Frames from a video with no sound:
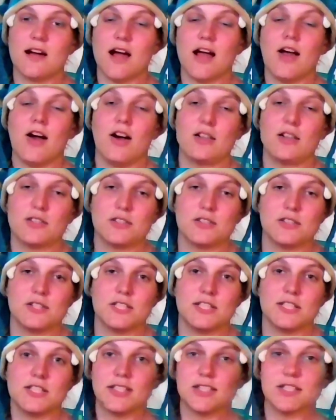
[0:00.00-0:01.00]
I also
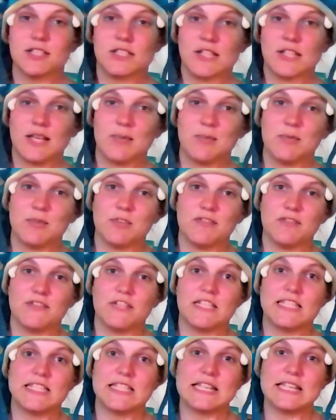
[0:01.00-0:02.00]
teach at the same
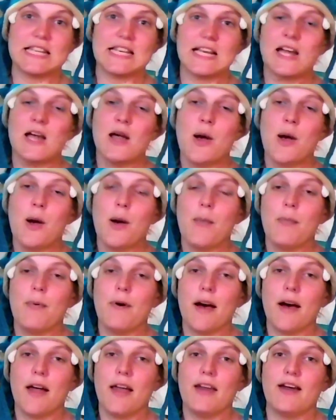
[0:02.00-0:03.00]
university,
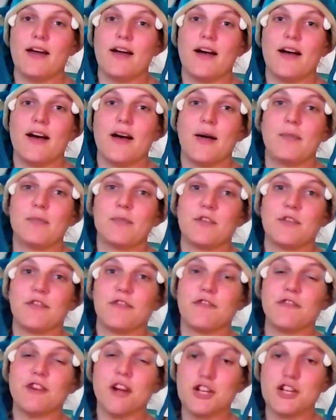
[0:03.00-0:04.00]
but um, the
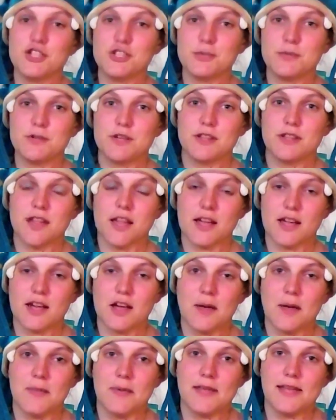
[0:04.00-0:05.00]
freshmen that
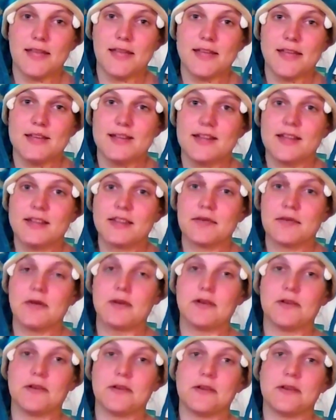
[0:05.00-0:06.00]
come in
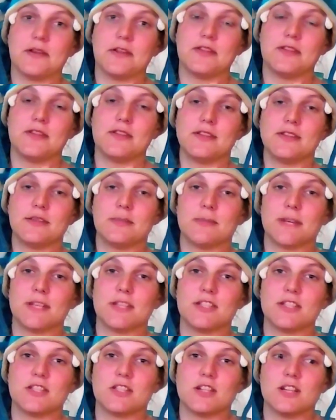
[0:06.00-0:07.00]
the in the
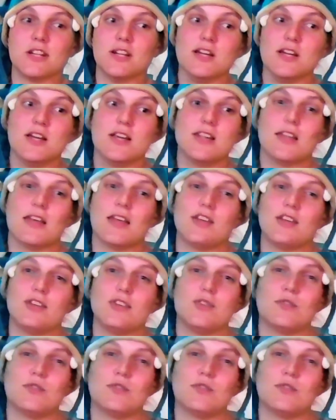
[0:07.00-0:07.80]
semester, they do